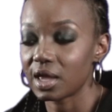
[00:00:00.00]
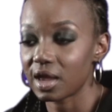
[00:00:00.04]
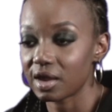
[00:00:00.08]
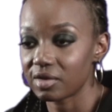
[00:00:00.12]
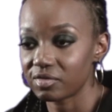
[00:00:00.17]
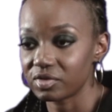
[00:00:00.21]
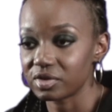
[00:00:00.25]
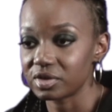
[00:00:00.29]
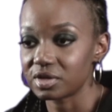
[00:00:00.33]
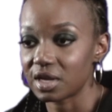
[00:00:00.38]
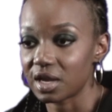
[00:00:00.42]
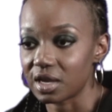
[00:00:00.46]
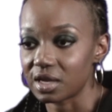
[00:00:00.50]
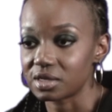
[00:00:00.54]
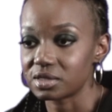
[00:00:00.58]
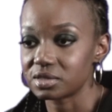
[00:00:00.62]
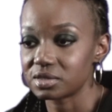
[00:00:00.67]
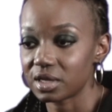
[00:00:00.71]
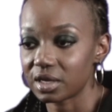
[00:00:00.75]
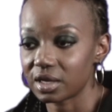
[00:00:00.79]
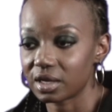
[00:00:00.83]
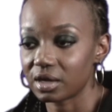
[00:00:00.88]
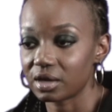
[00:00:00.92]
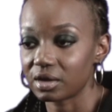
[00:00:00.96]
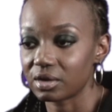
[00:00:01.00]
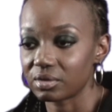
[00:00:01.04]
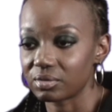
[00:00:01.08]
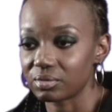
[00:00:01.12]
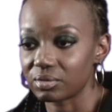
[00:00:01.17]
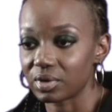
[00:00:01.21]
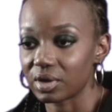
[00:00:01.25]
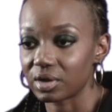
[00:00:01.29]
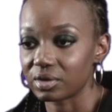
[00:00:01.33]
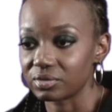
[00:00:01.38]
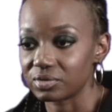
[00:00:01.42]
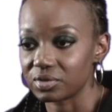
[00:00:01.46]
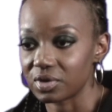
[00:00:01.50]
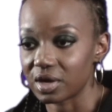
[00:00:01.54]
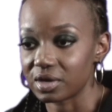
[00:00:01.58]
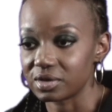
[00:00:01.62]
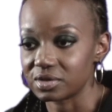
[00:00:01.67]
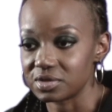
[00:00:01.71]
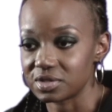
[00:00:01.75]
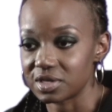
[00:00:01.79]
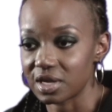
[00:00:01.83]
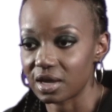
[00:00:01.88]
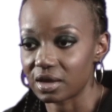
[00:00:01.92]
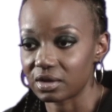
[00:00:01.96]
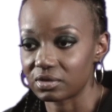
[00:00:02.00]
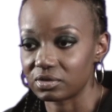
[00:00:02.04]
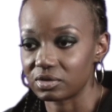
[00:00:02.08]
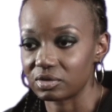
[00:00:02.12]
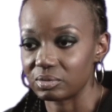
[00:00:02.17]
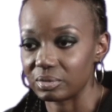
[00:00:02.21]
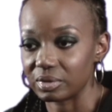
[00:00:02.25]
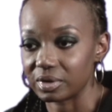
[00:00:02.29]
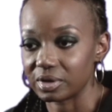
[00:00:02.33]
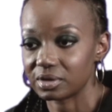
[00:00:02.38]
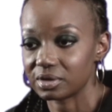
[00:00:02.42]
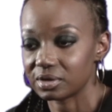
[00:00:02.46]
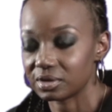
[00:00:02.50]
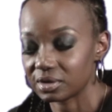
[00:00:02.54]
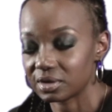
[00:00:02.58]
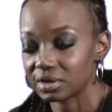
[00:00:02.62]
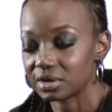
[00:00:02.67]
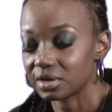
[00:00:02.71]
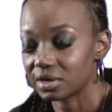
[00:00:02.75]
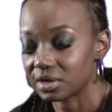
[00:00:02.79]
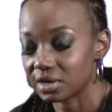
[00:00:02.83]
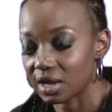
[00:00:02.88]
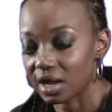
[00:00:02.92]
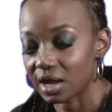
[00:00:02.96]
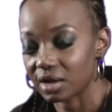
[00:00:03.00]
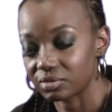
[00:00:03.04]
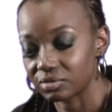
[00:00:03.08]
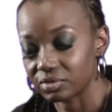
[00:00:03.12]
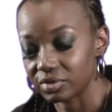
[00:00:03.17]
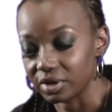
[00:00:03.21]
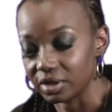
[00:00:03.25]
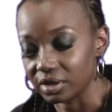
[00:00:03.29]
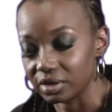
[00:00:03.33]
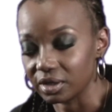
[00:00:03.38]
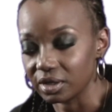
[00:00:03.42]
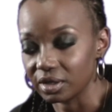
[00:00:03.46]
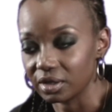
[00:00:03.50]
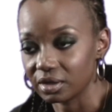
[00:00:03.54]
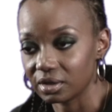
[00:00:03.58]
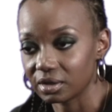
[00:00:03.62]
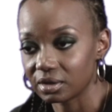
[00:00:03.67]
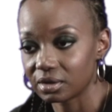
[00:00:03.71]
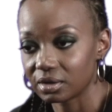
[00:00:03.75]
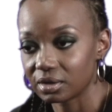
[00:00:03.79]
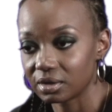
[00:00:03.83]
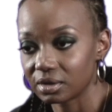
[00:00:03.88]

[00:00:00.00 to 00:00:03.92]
Every day. It's like a death, but not really.